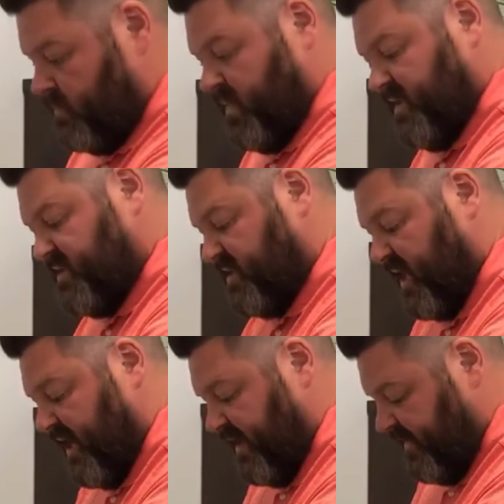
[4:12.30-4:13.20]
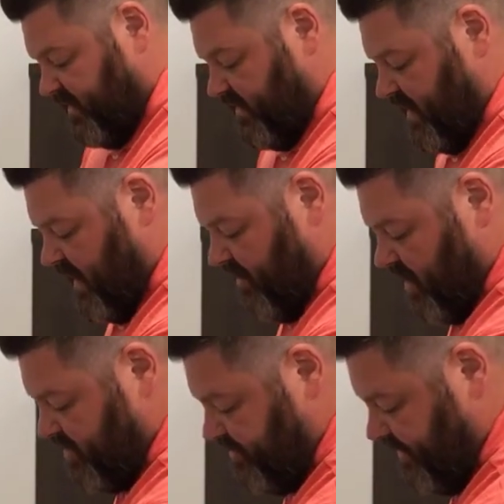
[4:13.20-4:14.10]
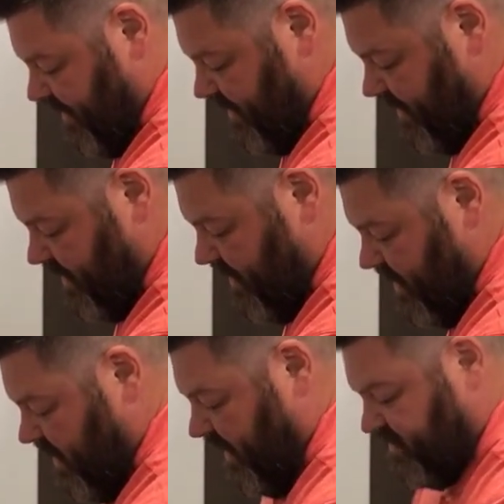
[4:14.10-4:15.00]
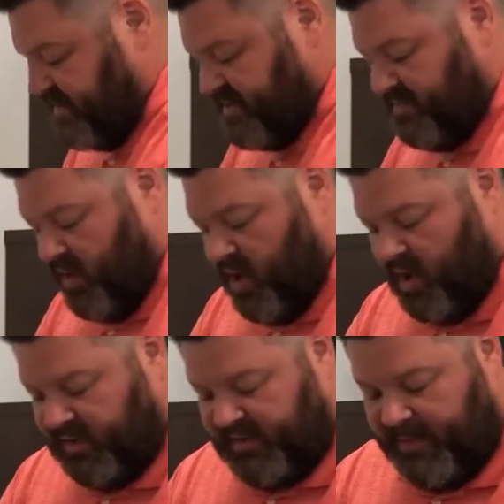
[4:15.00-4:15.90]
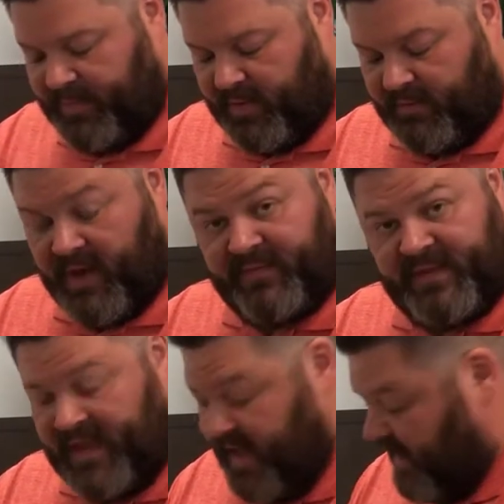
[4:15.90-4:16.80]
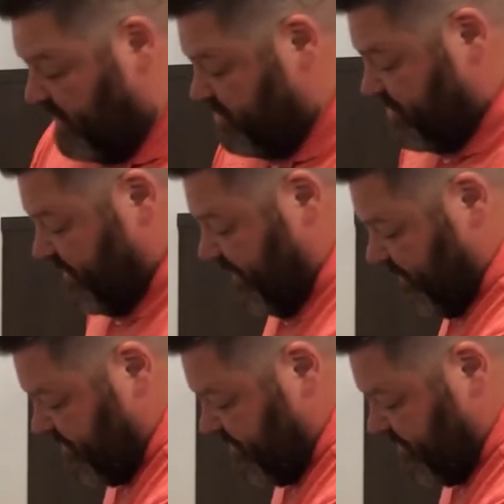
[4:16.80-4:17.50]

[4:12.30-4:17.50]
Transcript: Then sliding the MR290 has a small lip around the edge that will